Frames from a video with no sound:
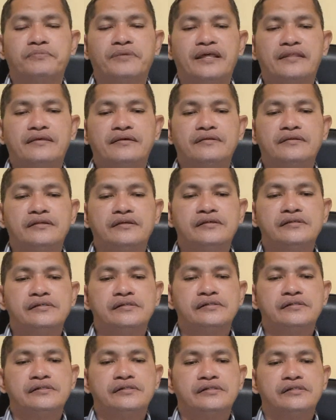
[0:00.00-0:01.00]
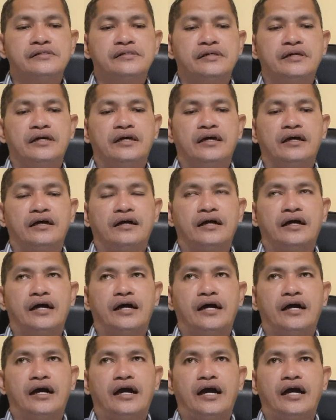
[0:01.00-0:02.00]
method.
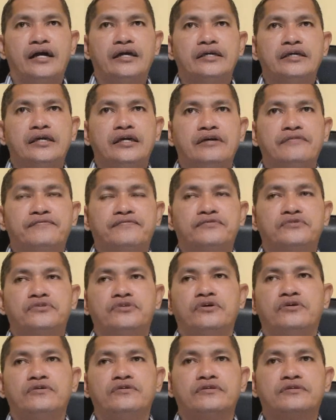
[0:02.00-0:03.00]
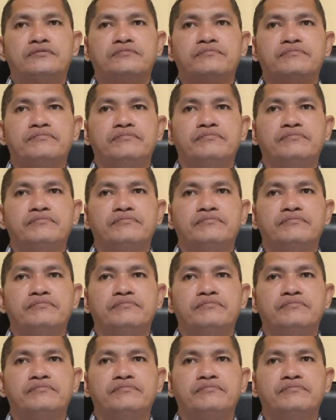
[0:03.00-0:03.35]
I have told